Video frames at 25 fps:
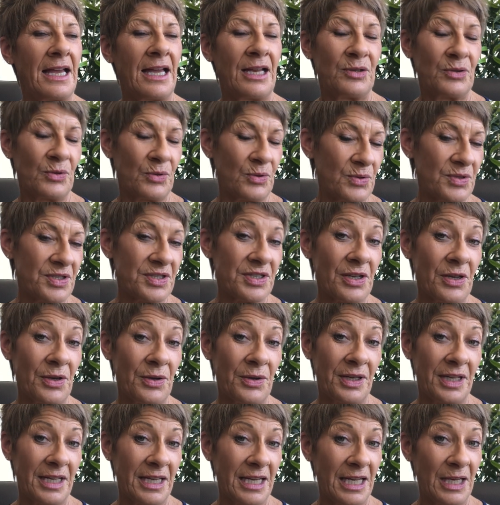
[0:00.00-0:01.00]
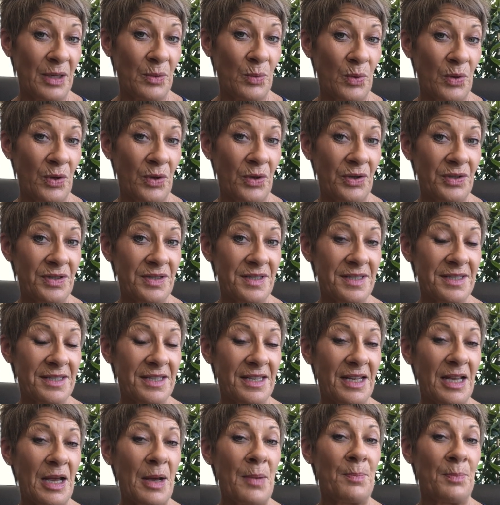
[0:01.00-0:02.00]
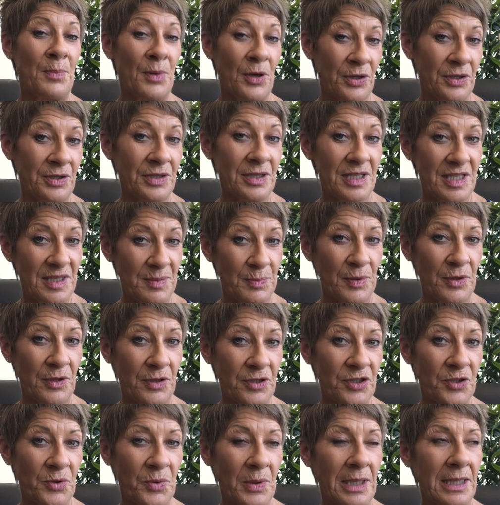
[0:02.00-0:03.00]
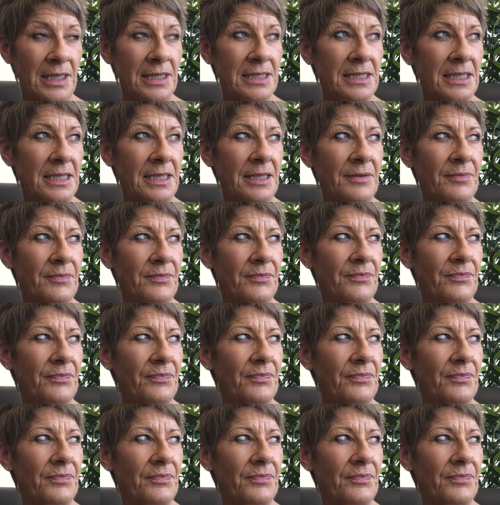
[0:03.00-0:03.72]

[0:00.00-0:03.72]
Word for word: and also keywords modern spirituality.